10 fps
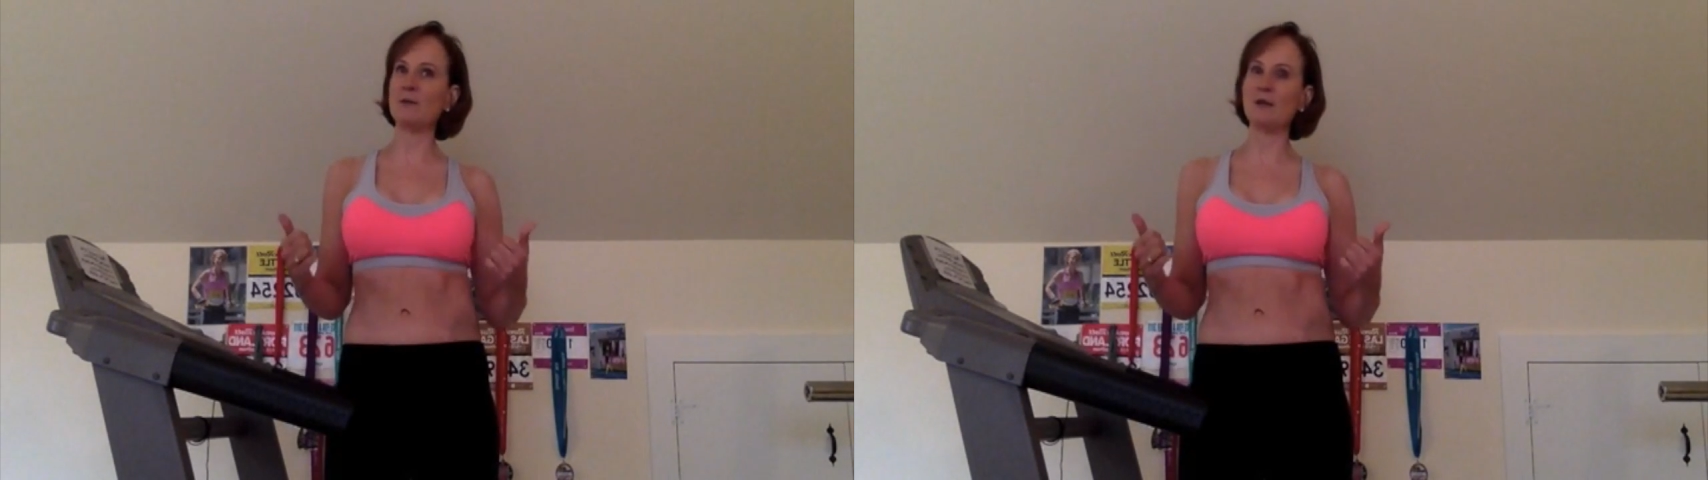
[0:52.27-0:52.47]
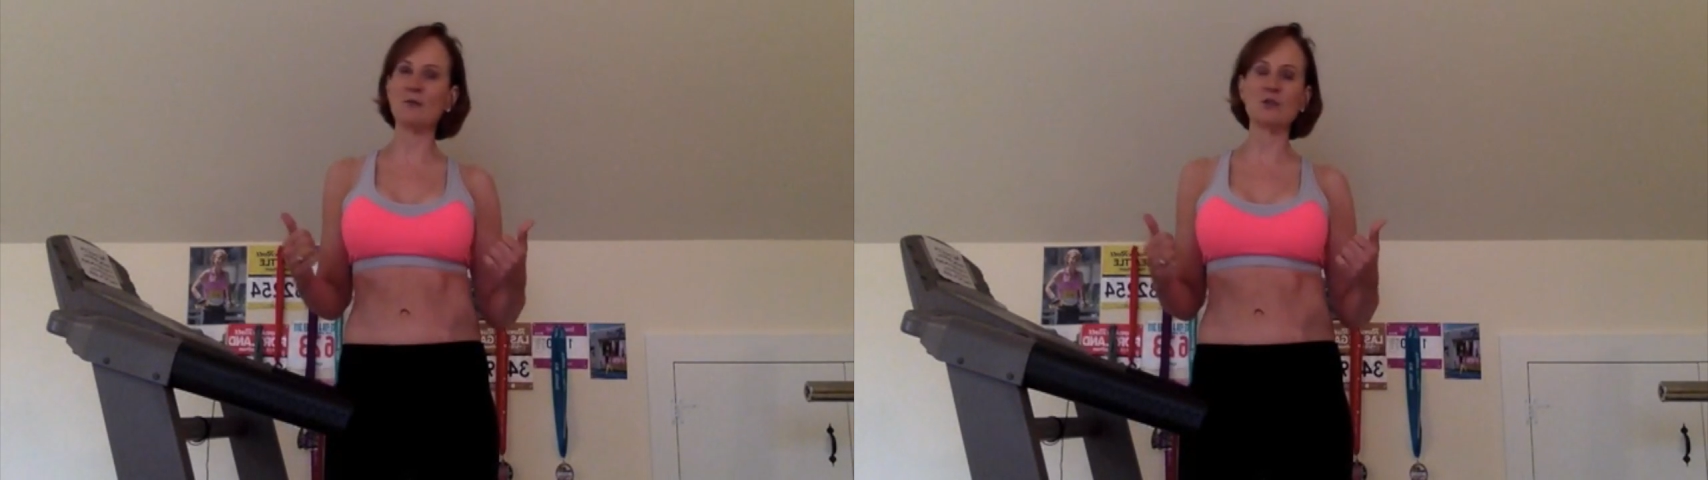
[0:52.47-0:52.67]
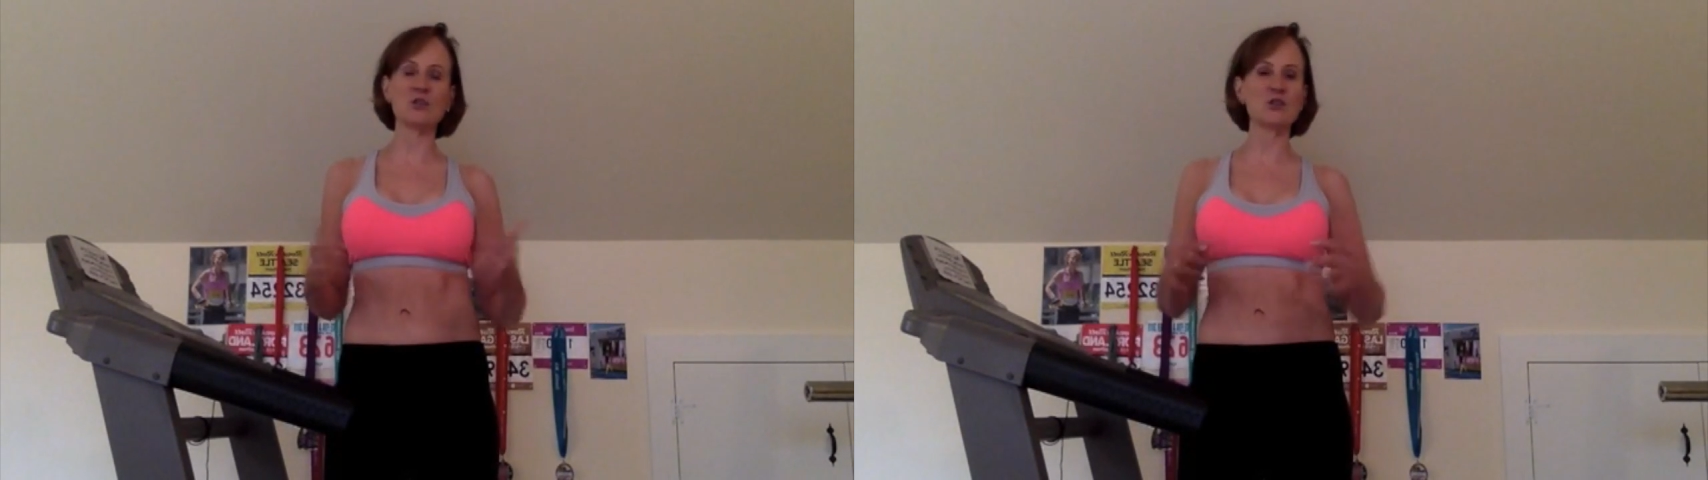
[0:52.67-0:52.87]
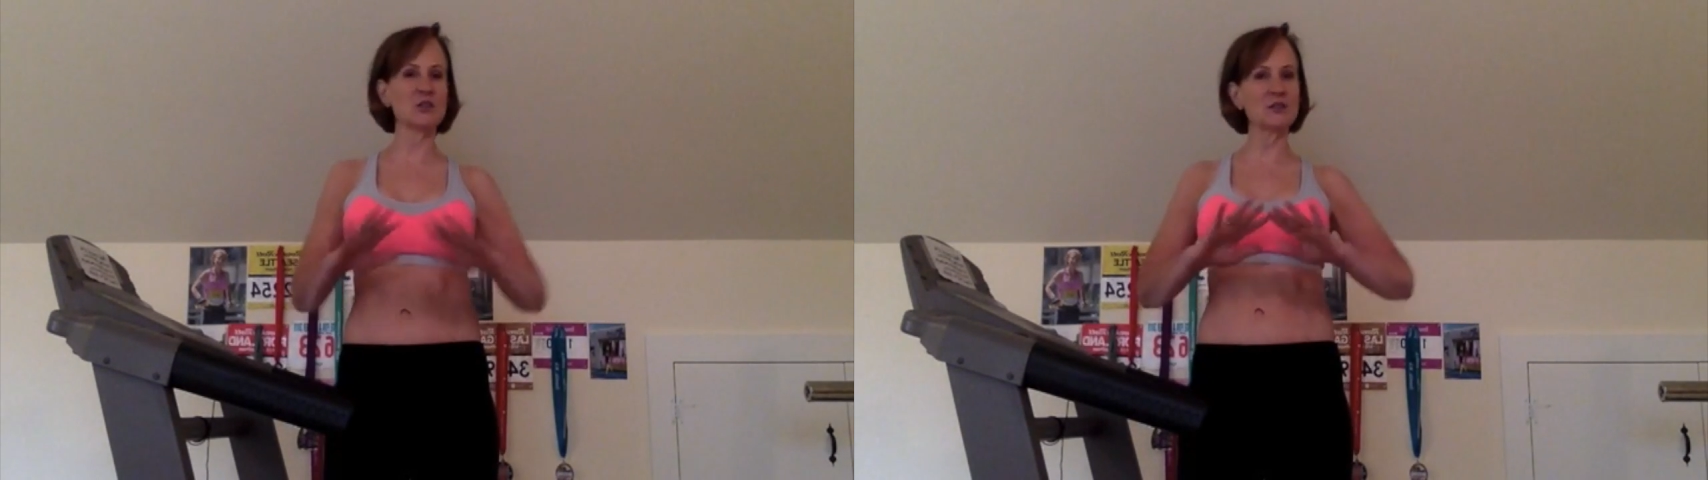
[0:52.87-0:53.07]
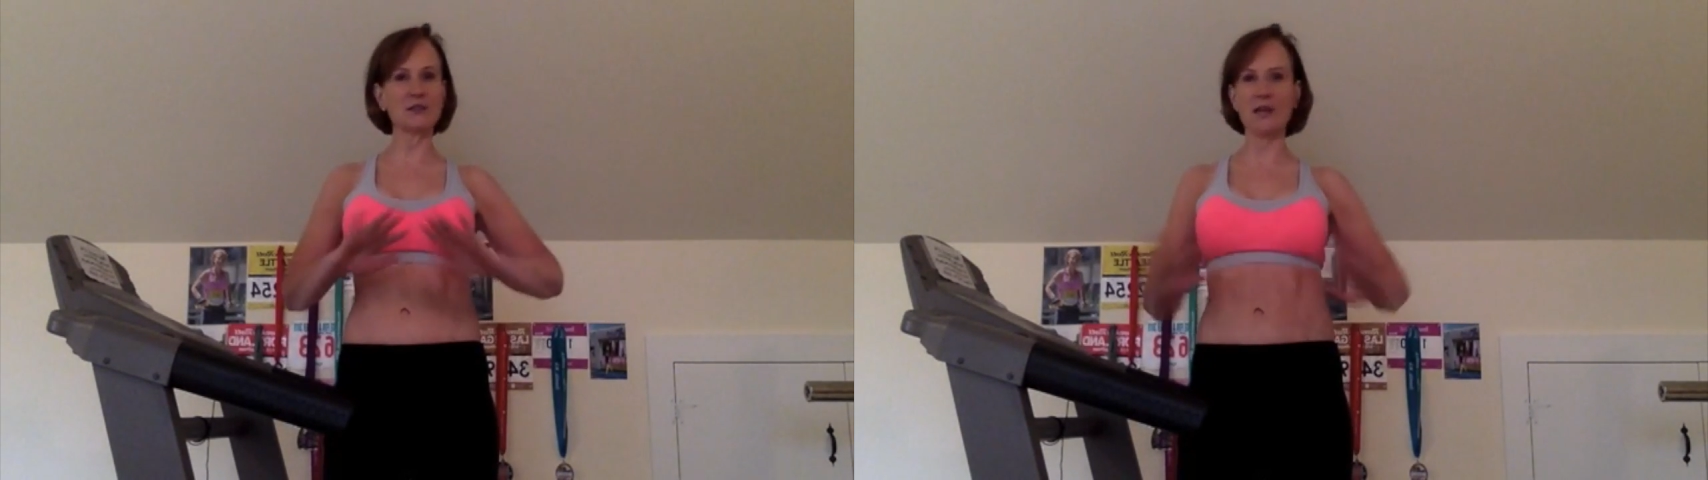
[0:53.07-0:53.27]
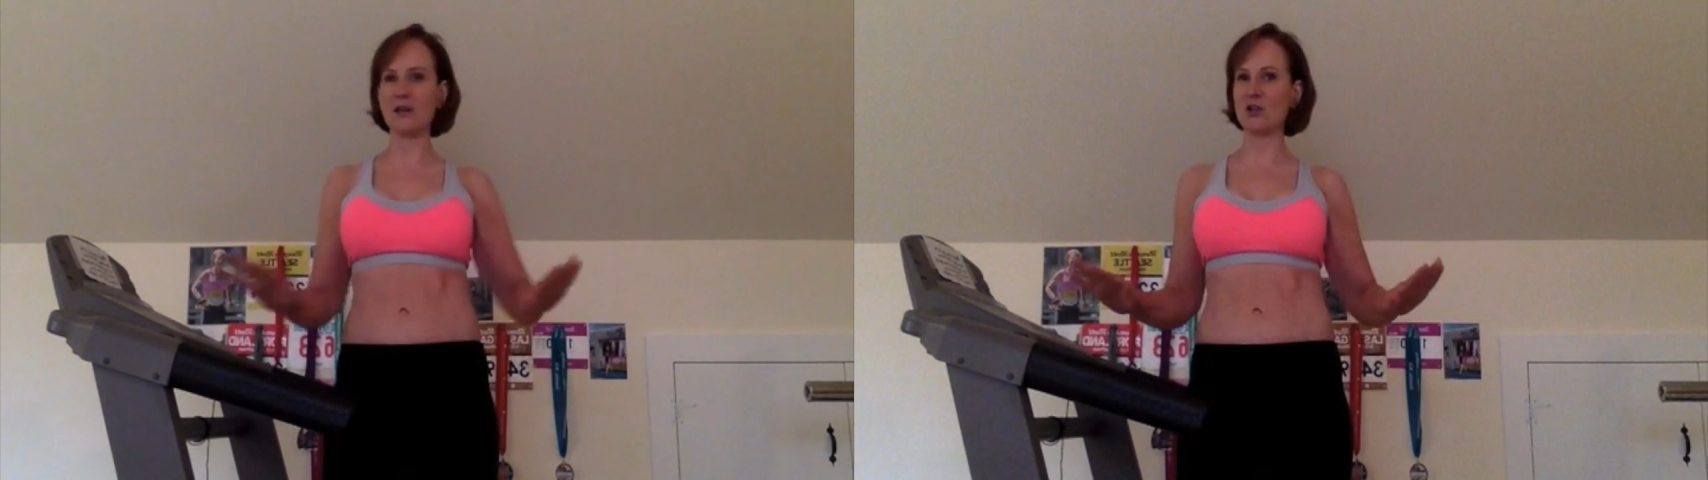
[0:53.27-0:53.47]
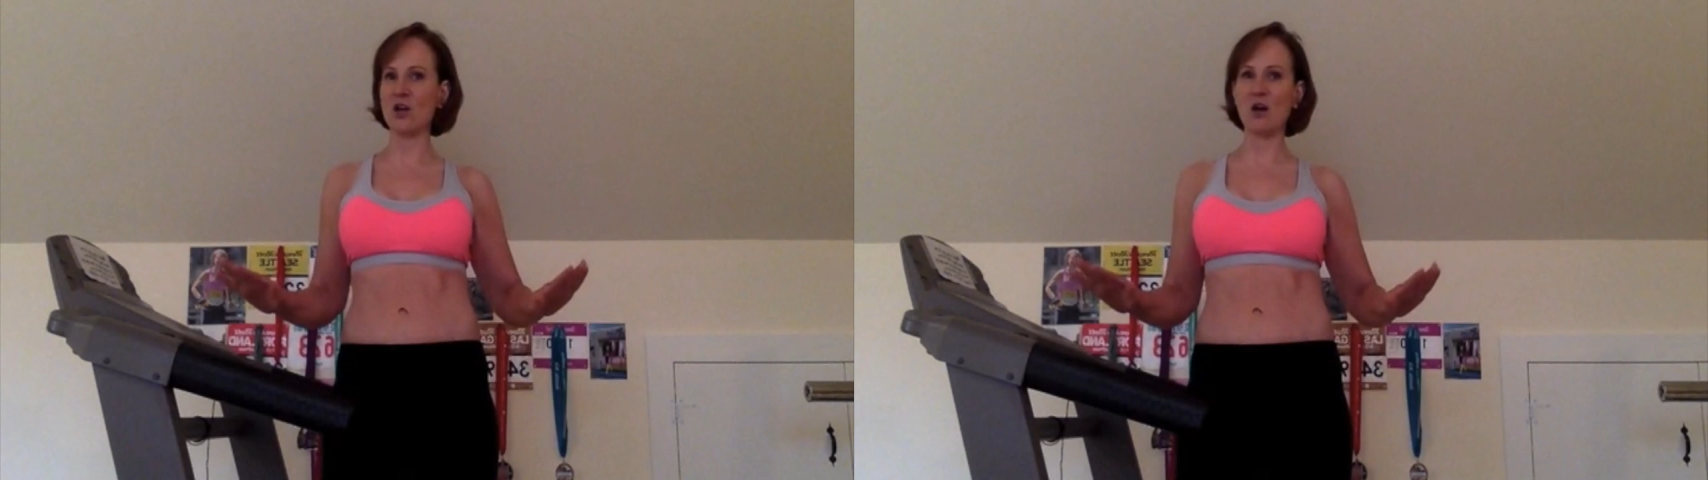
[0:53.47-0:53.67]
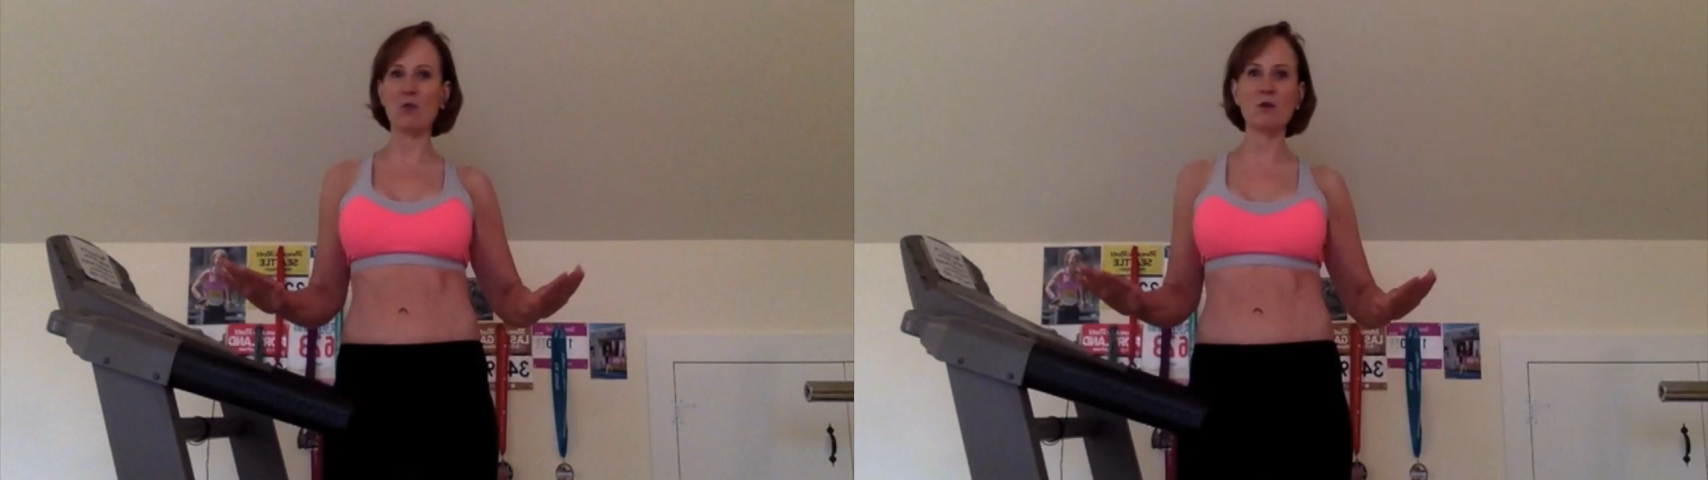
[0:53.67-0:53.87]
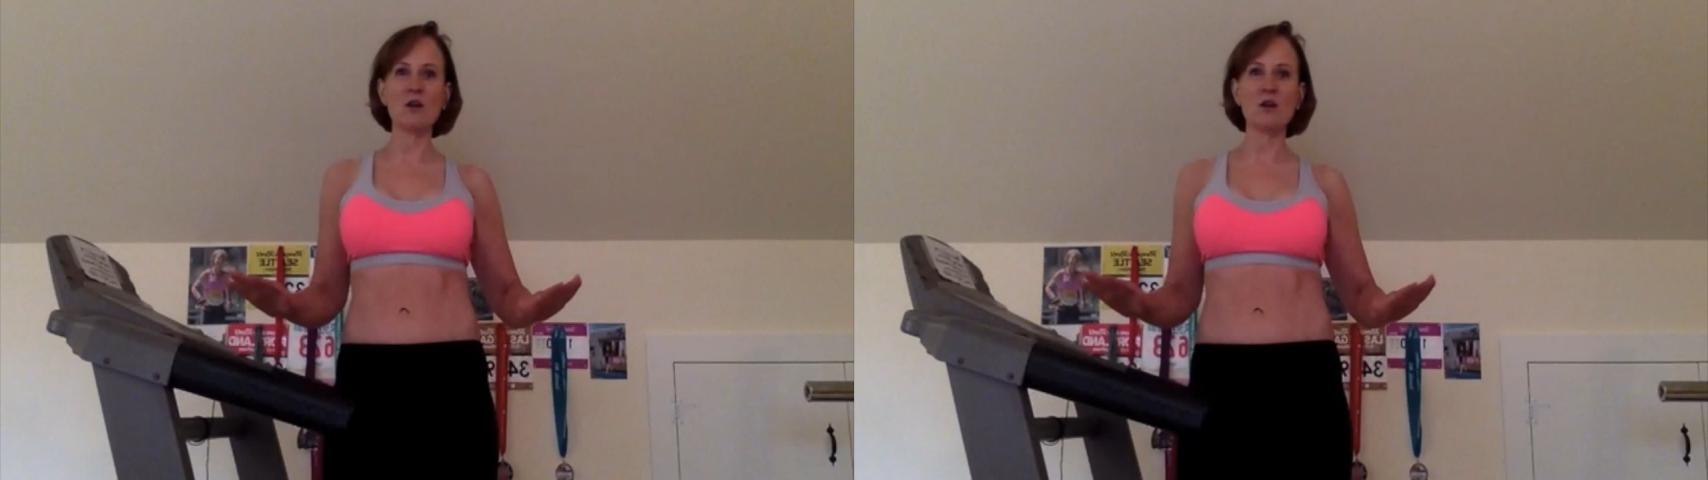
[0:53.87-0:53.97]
to be able to just let it go.